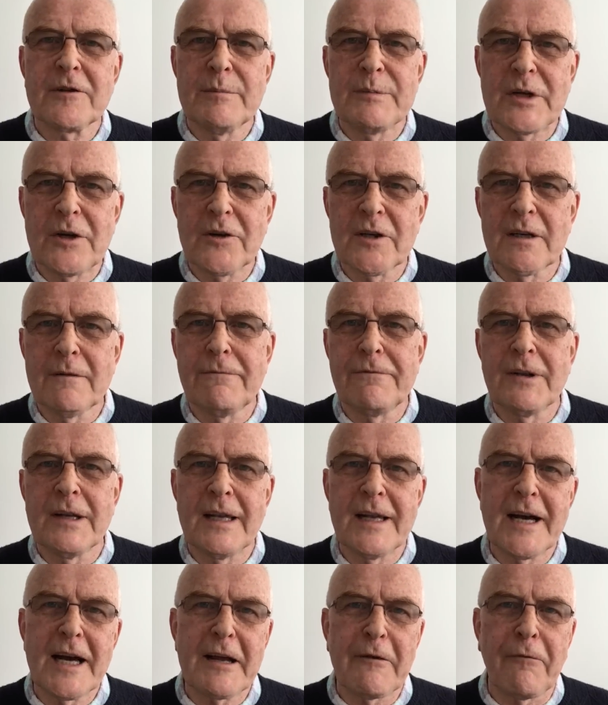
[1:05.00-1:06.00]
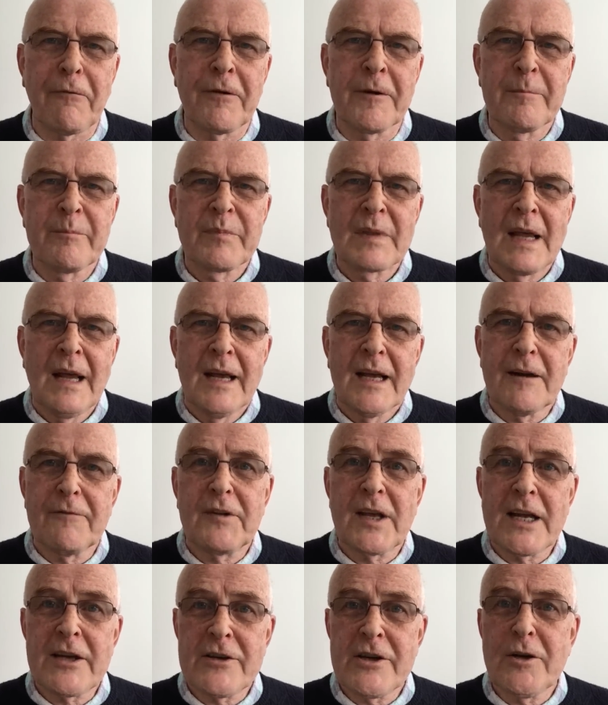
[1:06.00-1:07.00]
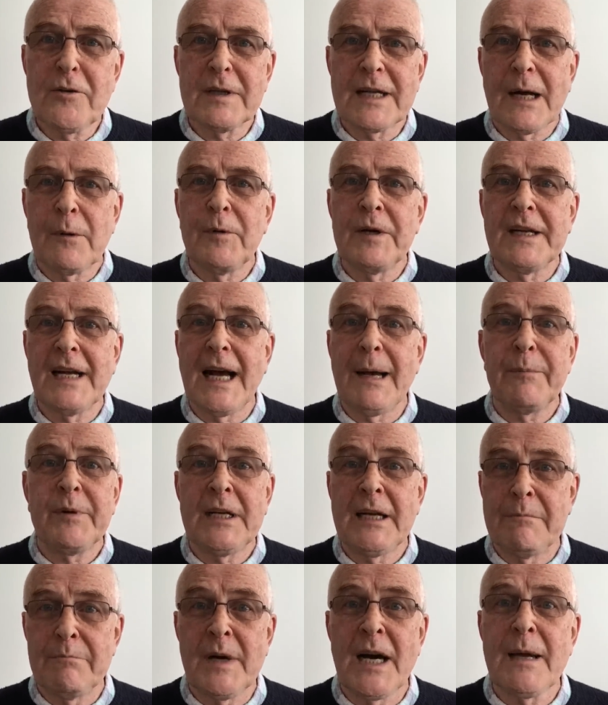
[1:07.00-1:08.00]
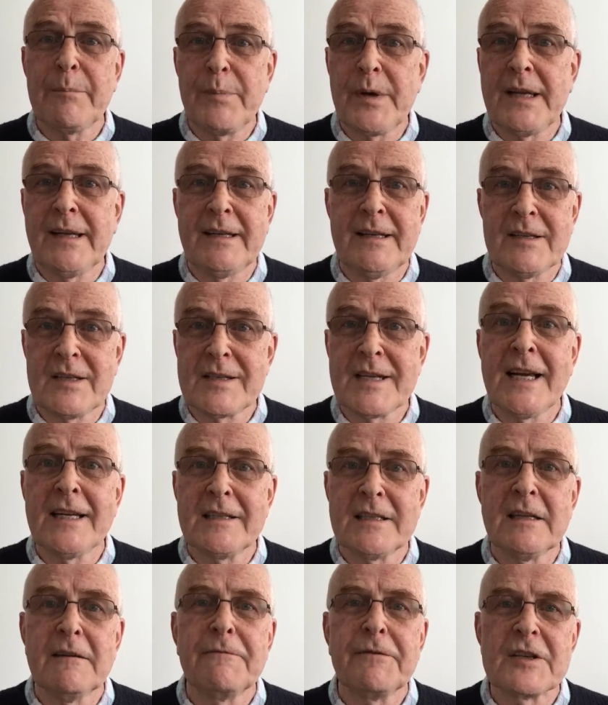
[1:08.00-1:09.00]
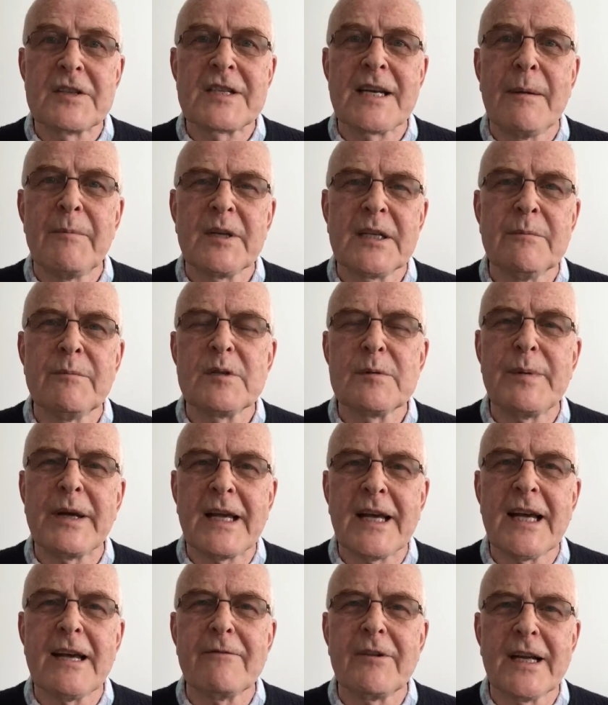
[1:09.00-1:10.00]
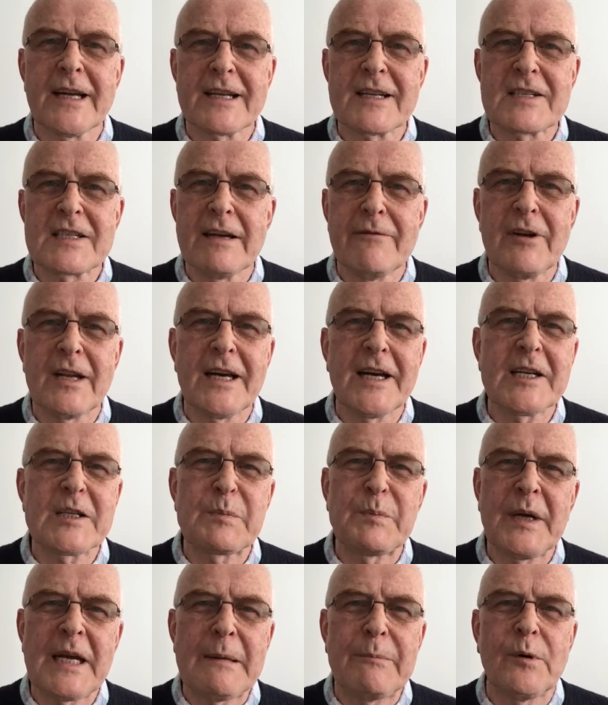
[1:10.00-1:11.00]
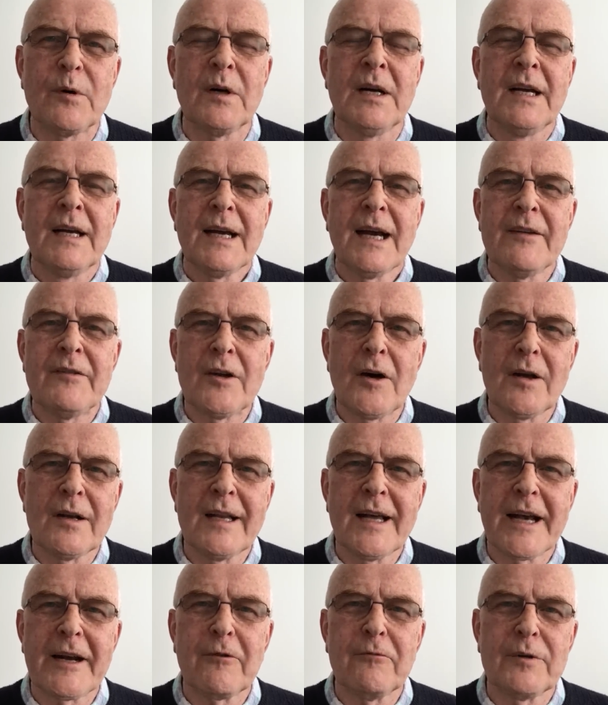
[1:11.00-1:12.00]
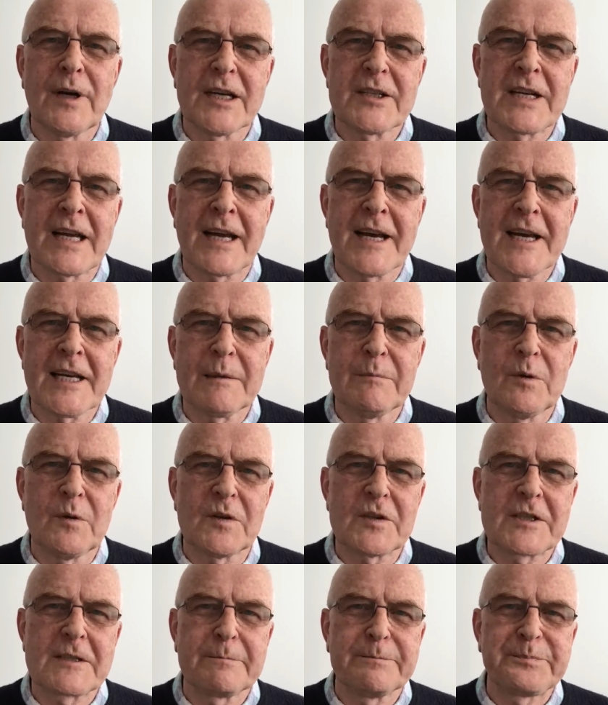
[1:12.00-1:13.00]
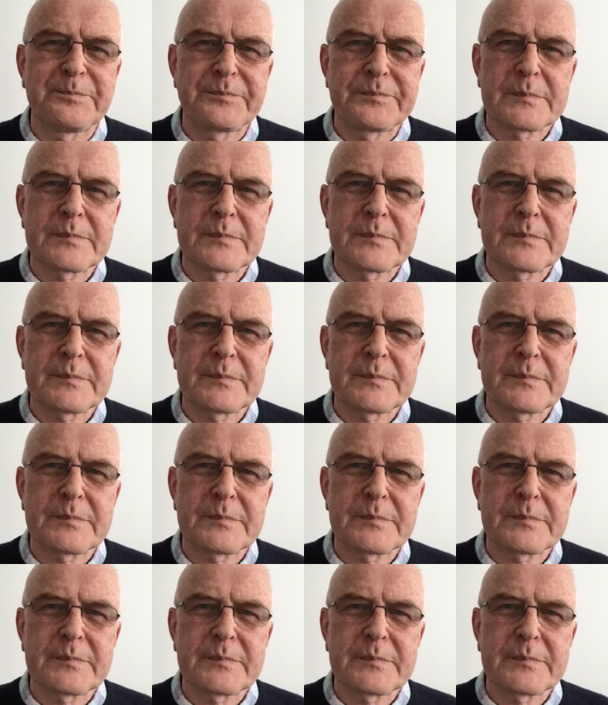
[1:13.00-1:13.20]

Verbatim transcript: from Europe for life. If they knew that would happen, it might be an incentive for some of them to behave like civilized people and not like rutting animals.